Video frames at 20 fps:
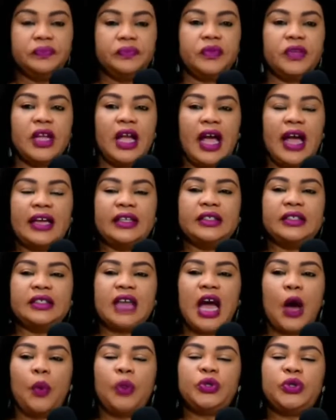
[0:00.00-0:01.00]
And
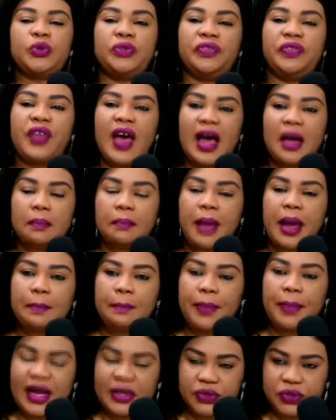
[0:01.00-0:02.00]
I want to thank my
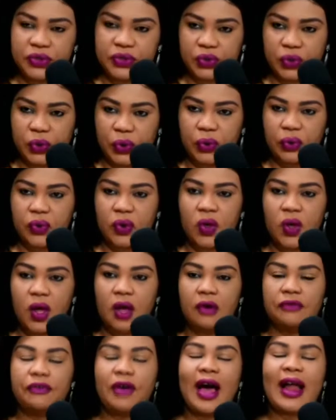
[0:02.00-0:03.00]
pastor
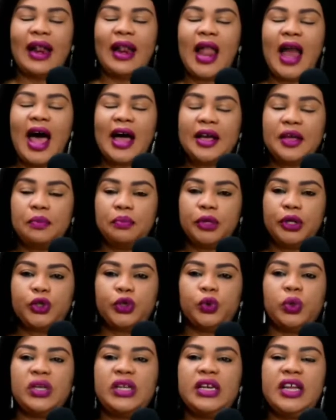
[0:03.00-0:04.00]
for allowing me to
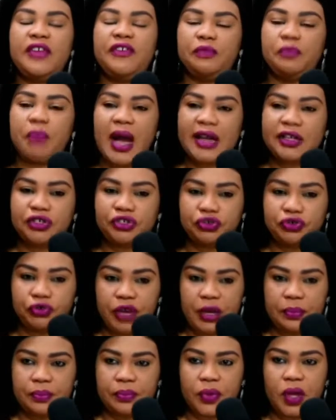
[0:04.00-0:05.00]
live my
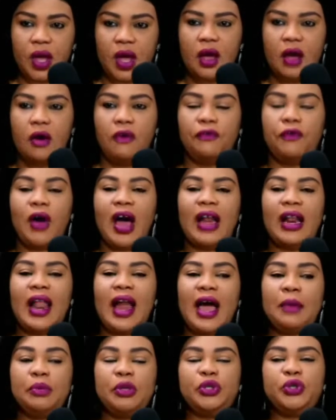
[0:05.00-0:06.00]
dream, for
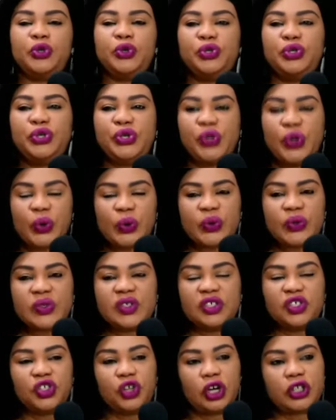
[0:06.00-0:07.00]
allowing me to use the
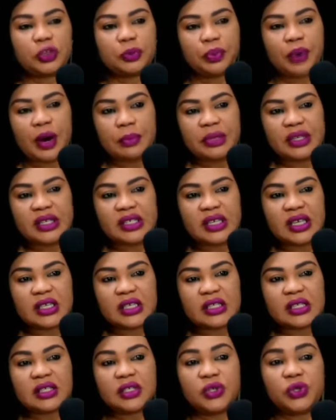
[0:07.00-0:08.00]
church
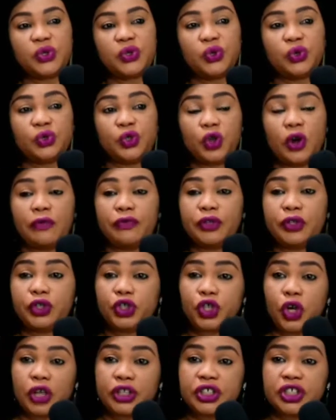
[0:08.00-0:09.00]
premises, the studio of the
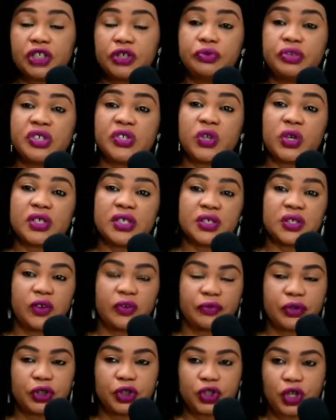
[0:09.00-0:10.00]
church, the resources of
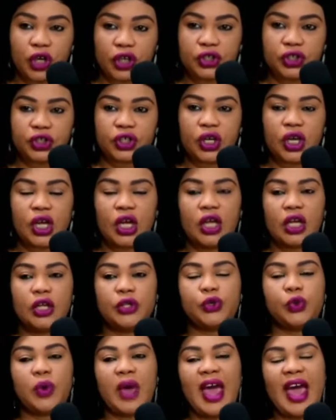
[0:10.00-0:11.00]
the church
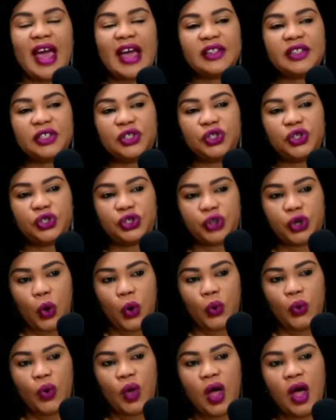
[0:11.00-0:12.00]
to air this show,
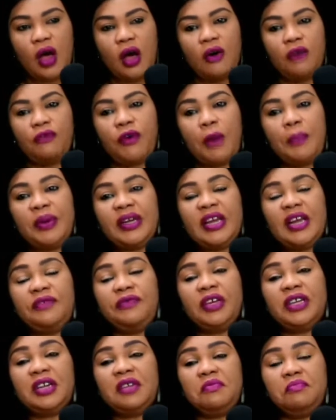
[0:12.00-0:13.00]
for
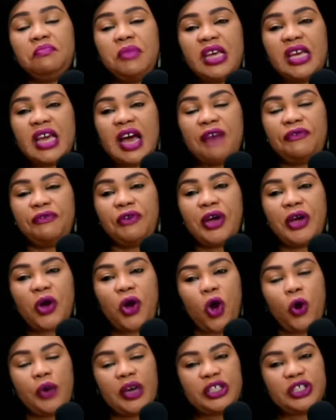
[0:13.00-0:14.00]
believing in me and for
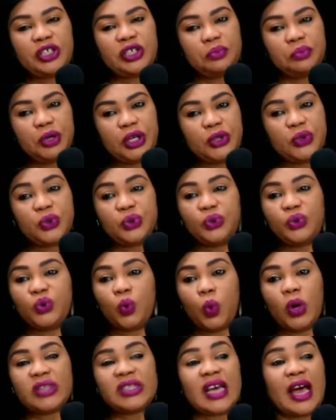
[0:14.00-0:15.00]
encouraging me to do
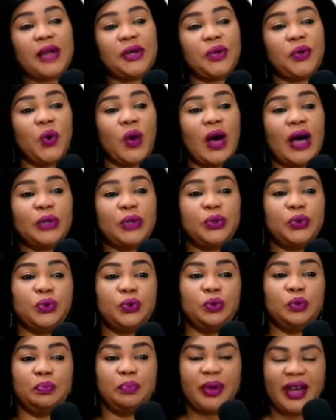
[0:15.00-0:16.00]
what I know how to do
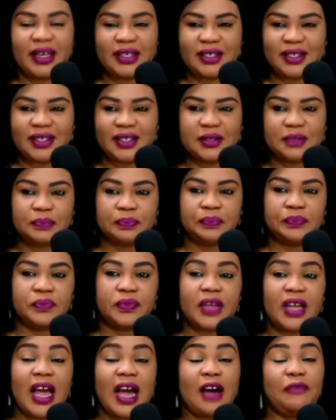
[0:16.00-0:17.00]
best.
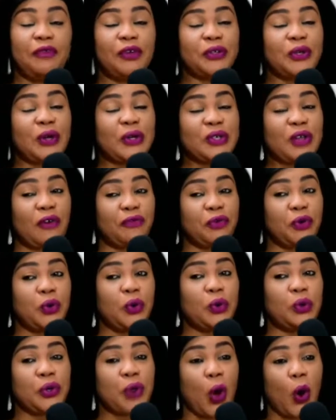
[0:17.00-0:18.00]
And for those of you who
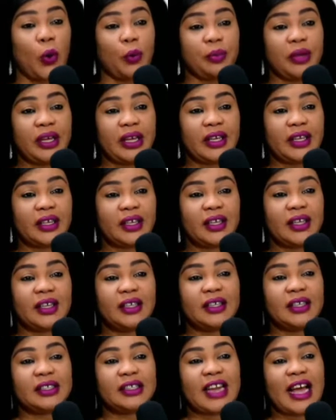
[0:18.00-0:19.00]
know me,
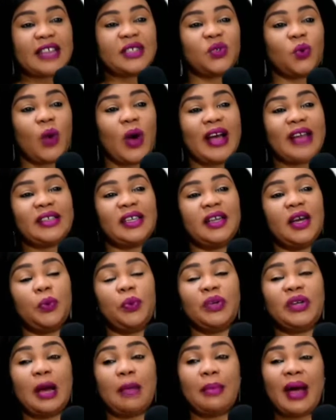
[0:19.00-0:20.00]
that's why I started with
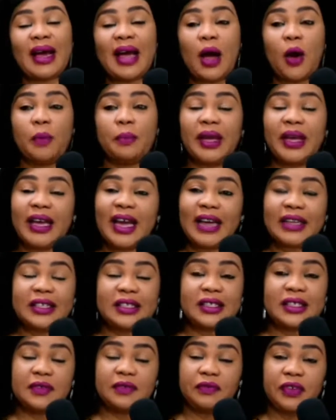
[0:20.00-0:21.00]
Amaka Omenka
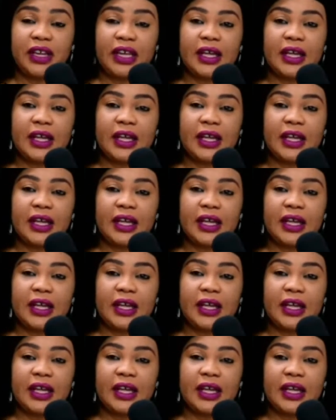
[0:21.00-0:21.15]
this evening.